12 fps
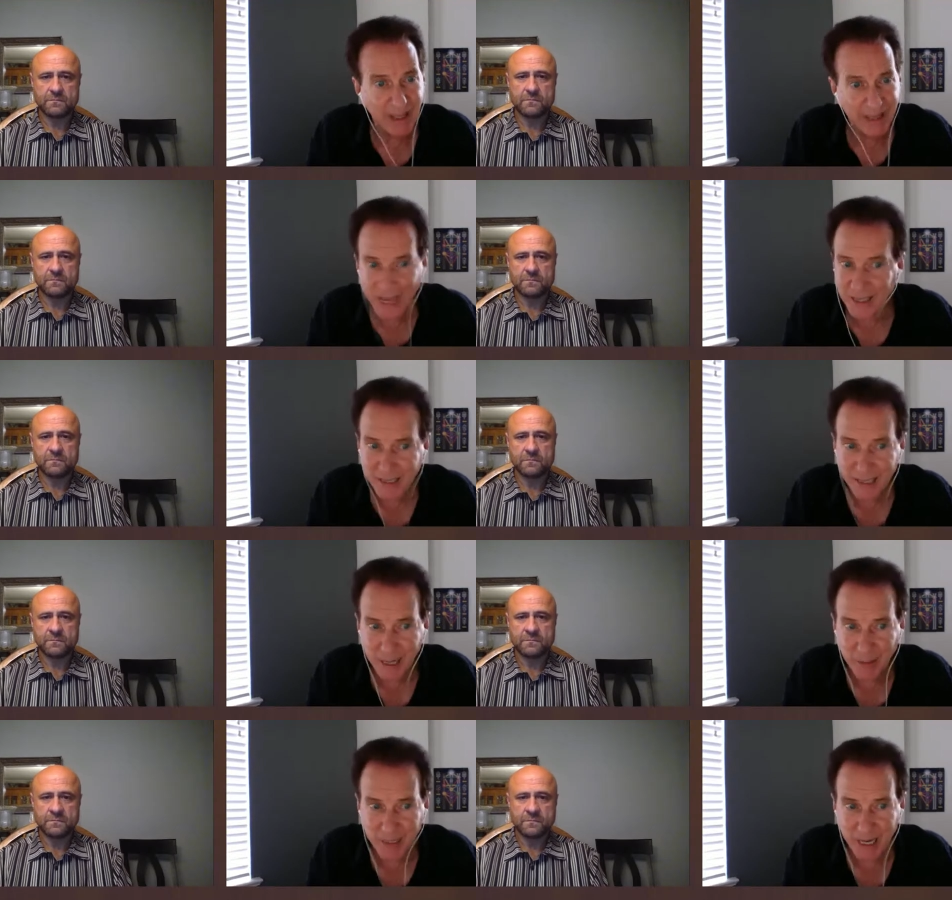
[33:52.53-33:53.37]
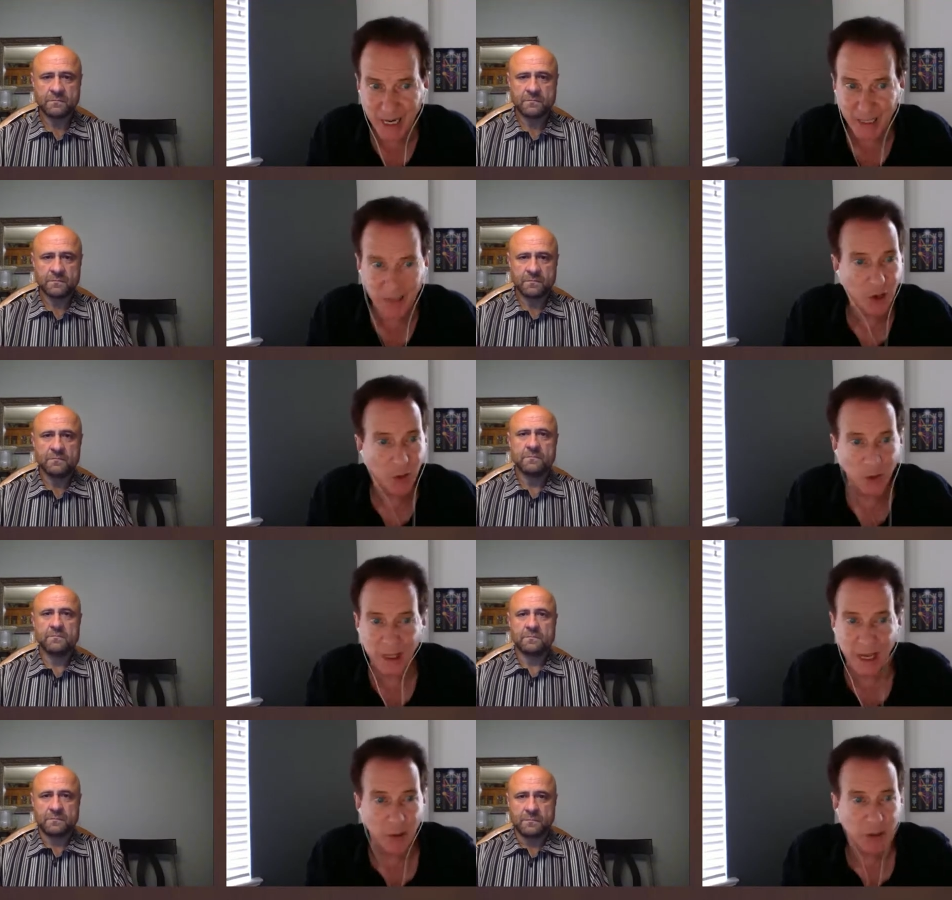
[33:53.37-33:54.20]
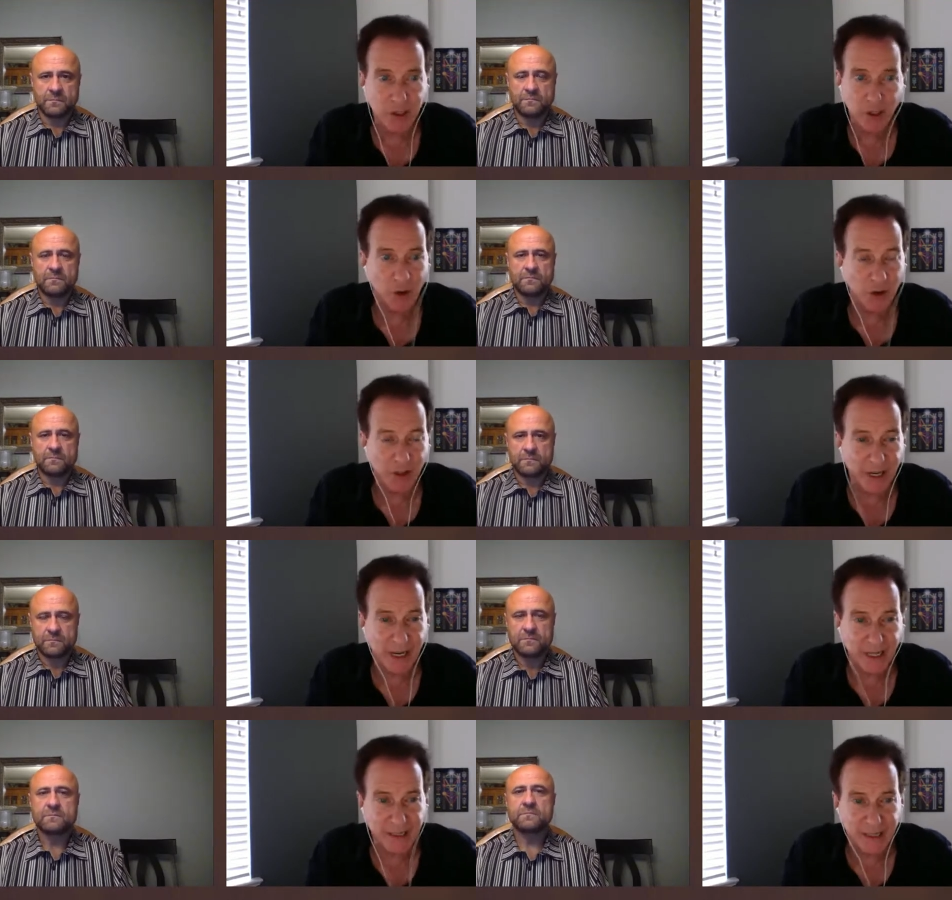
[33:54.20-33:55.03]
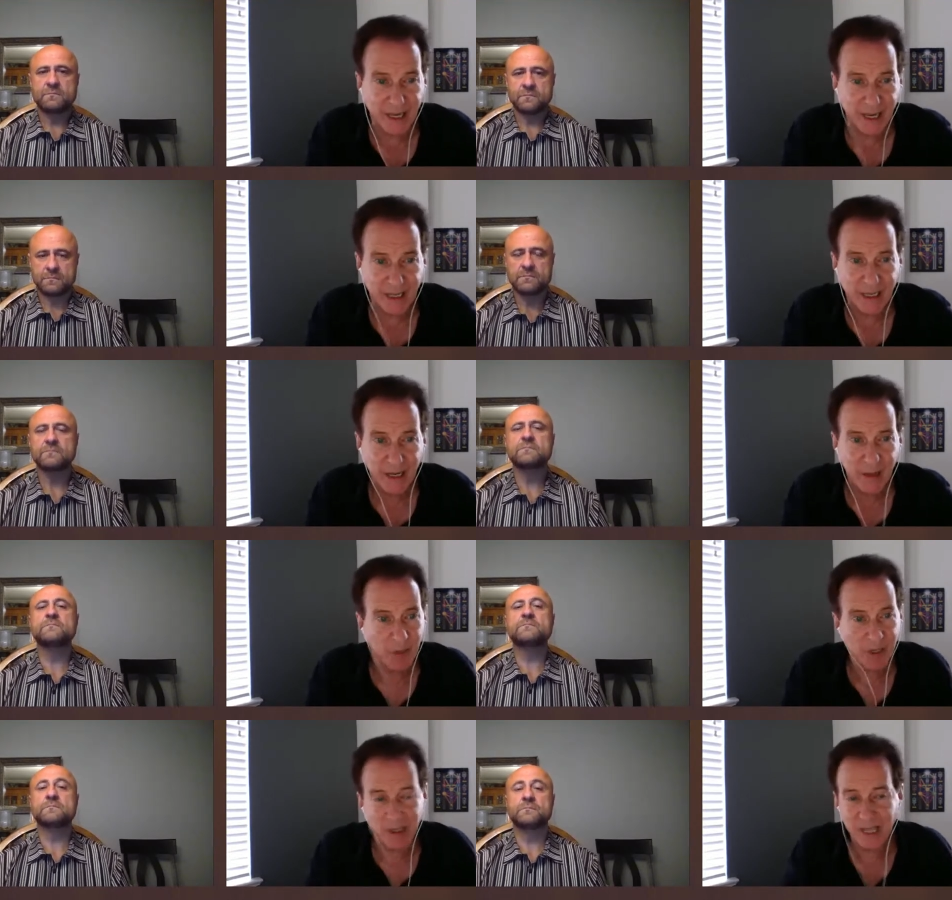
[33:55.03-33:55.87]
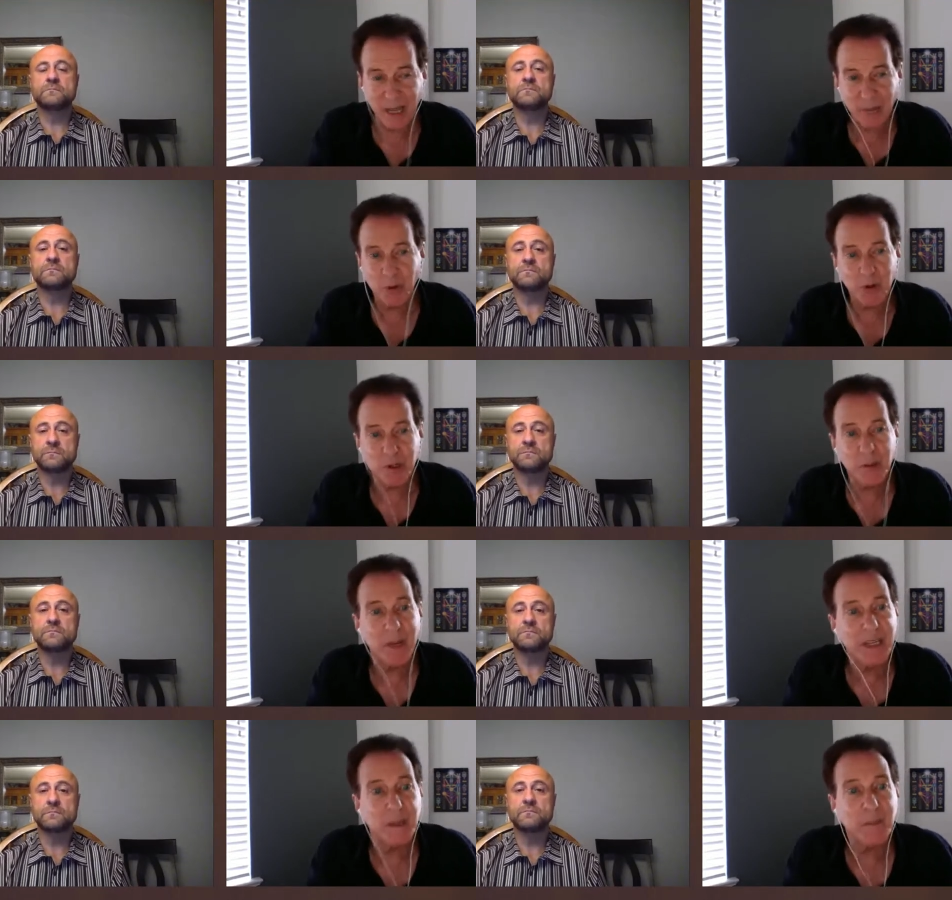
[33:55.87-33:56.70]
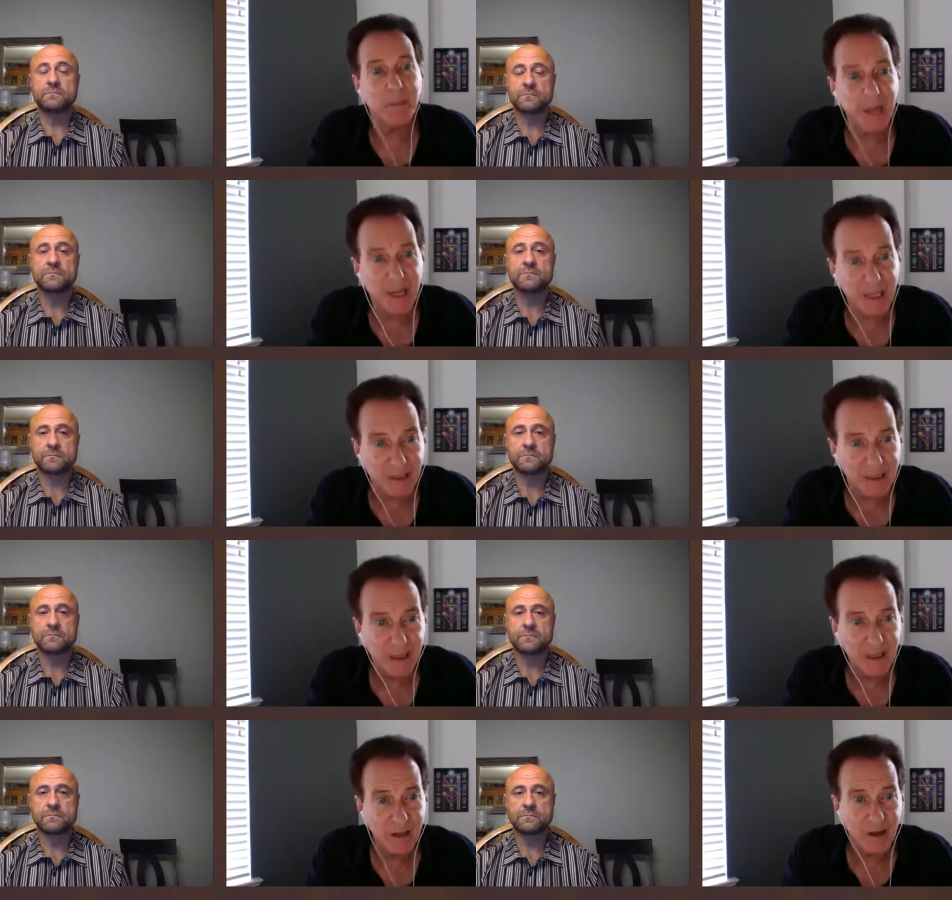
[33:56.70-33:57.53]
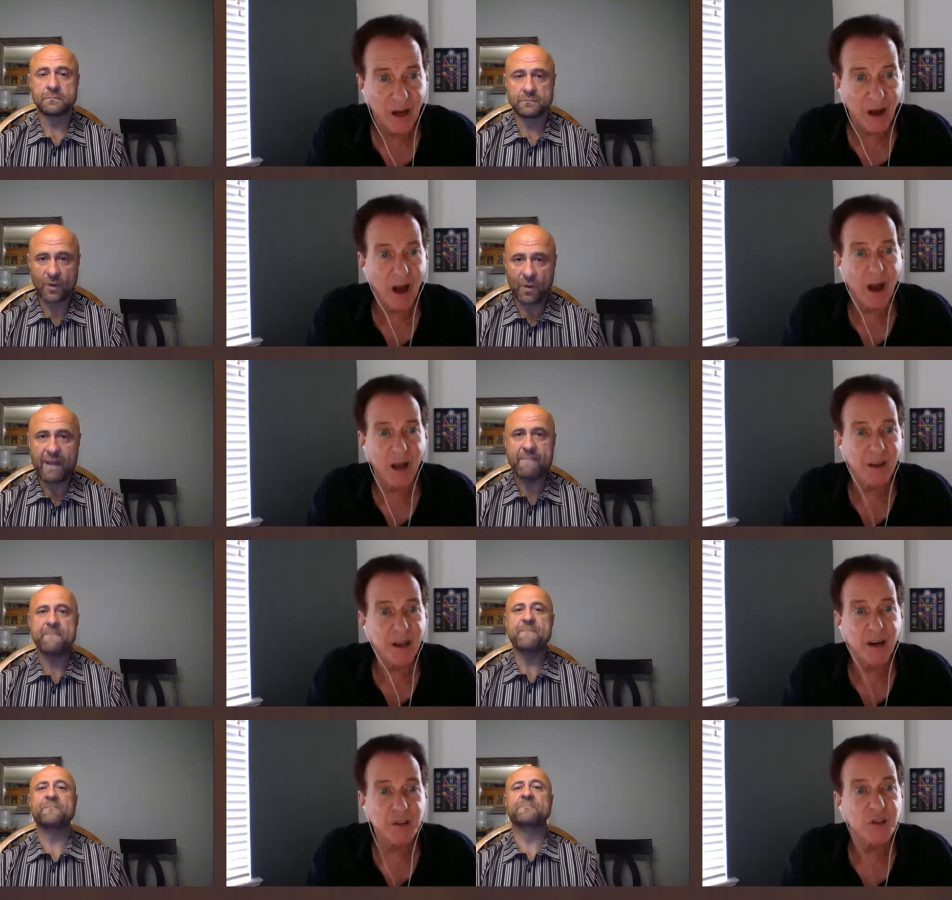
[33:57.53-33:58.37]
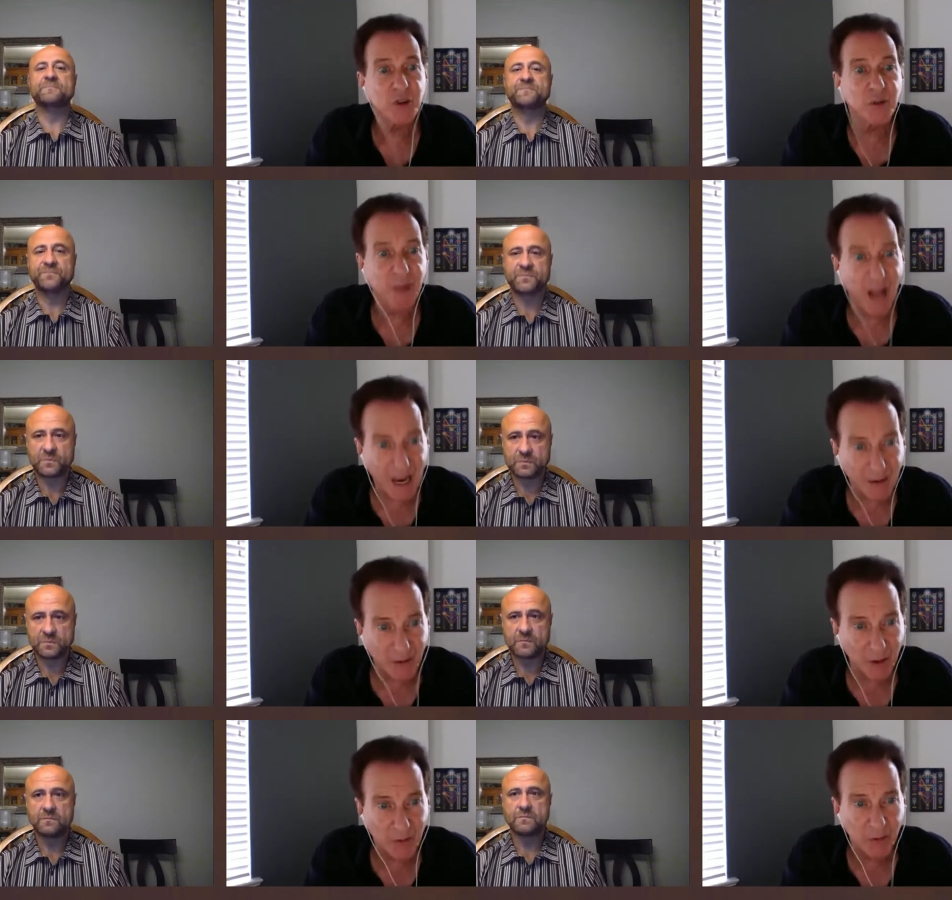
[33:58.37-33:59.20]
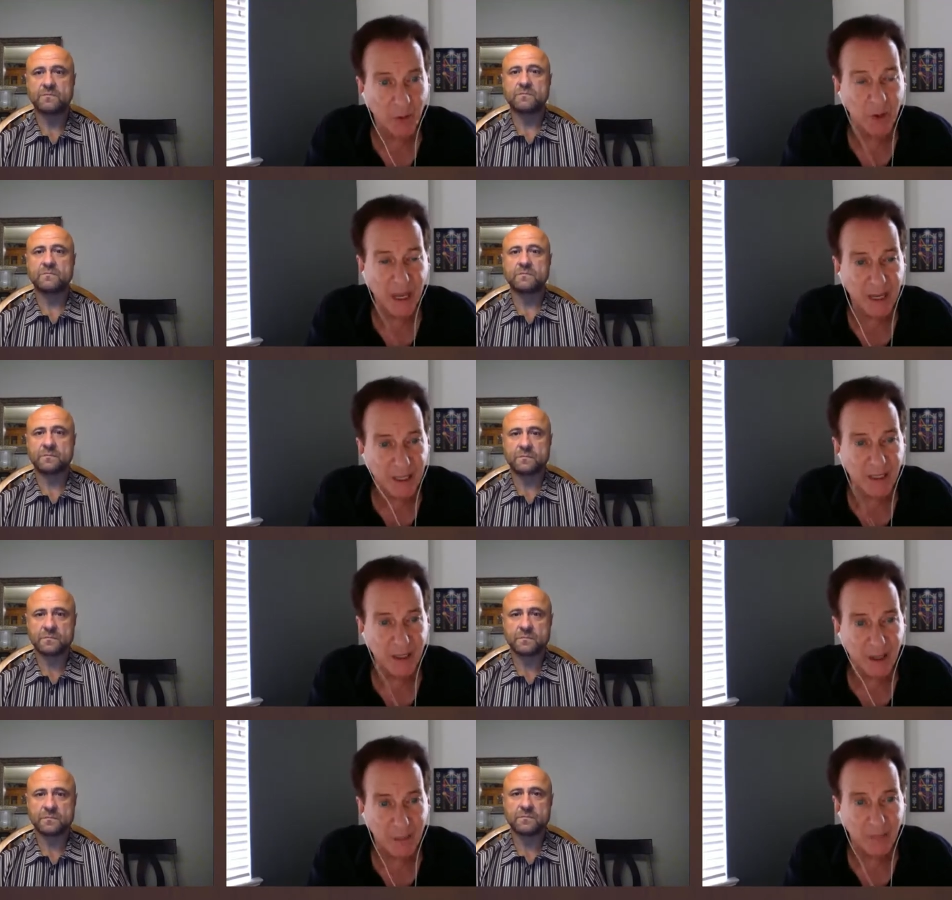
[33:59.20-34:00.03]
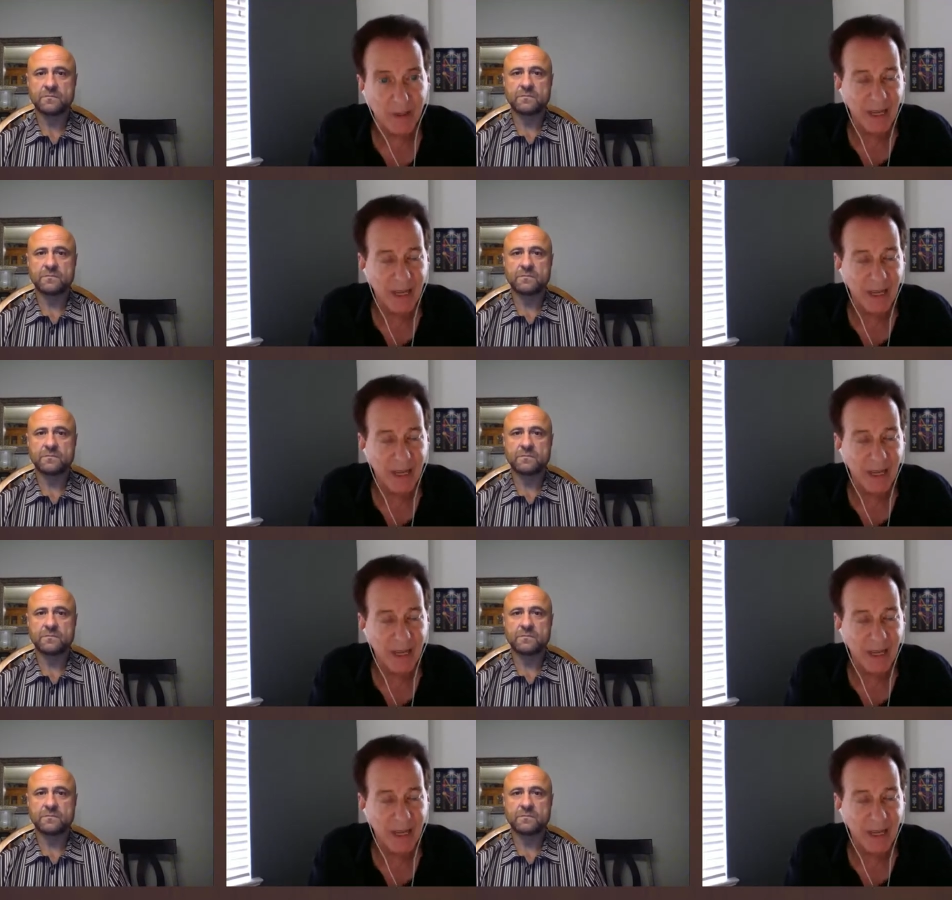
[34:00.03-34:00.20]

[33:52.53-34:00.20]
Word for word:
Speaker 1: that same day. Don't allow it to go to the next day because that person may depend on their survival for that income.